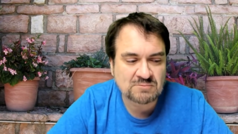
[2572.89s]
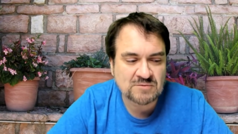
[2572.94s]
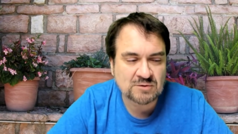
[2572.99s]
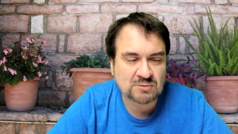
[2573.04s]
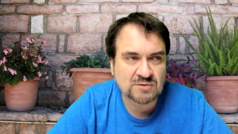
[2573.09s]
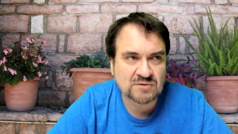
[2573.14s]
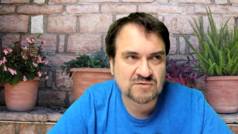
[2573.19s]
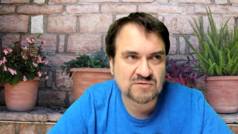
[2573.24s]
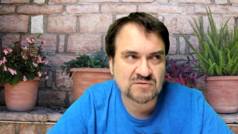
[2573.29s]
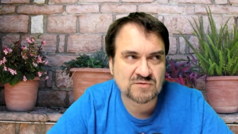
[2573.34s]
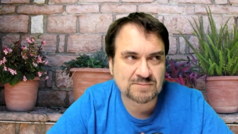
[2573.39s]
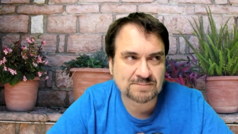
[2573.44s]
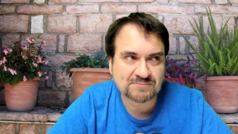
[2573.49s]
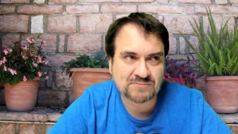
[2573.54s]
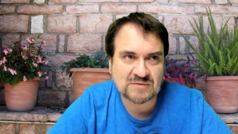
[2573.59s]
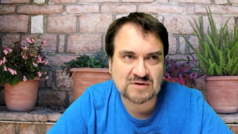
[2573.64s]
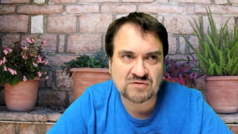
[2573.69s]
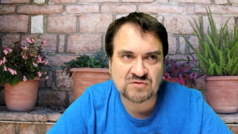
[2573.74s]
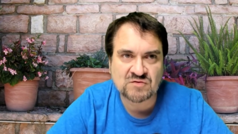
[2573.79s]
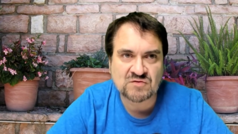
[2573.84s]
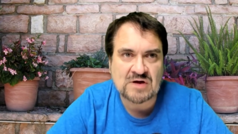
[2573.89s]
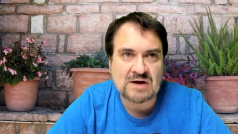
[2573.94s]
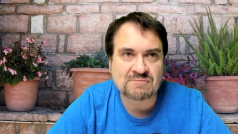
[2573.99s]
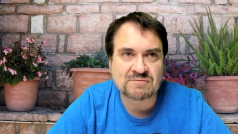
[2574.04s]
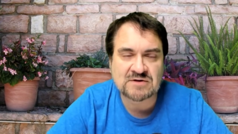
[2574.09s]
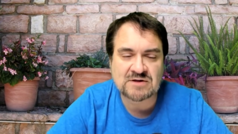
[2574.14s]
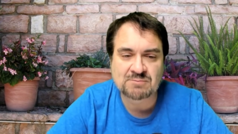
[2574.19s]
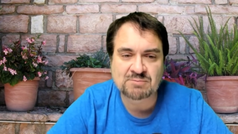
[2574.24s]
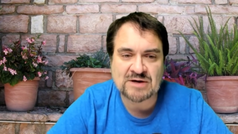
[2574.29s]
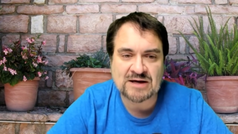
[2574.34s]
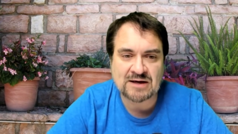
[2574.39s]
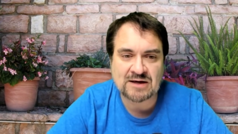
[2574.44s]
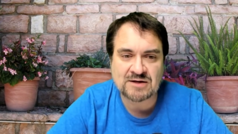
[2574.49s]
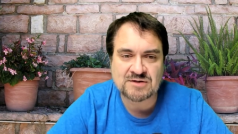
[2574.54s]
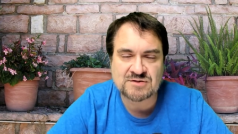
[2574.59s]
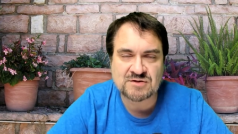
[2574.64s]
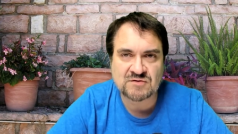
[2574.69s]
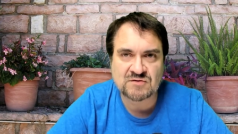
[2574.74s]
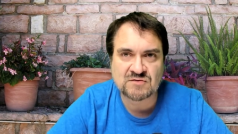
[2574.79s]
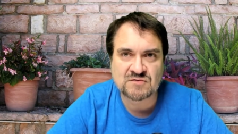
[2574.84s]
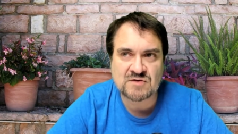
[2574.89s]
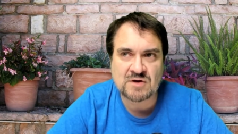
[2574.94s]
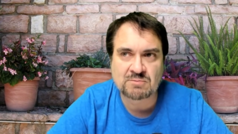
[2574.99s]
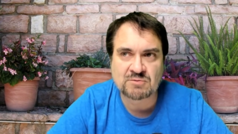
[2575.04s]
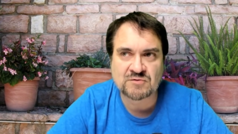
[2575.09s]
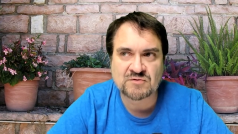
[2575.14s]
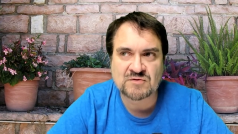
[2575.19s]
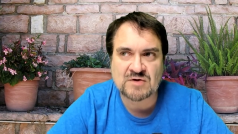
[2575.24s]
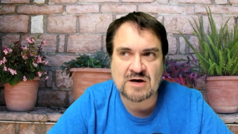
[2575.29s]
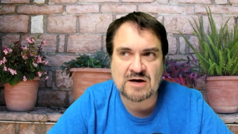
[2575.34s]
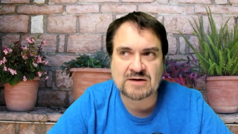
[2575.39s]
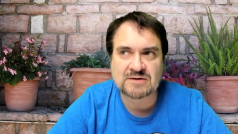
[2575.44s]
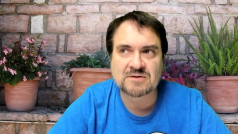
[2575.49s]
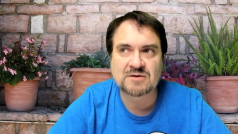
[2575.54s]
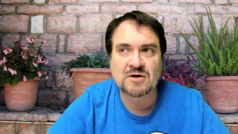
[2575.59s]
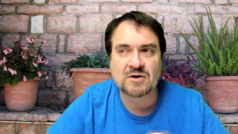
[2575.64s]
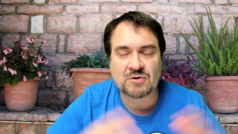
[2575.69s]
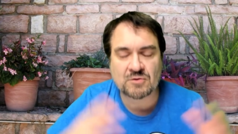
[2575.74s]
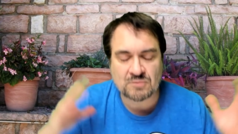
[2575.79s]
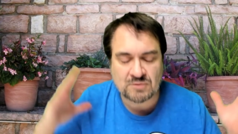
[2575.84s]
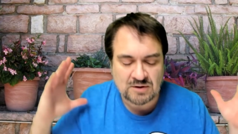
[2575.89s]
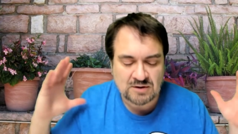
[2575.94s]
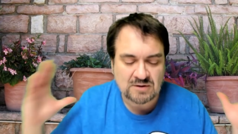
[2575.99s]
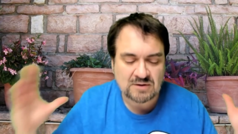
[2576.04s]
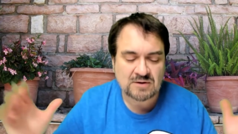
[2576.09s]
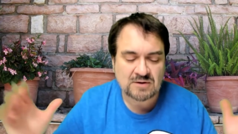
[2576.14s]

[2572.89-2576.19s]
It, was 70 pages, double side. You know,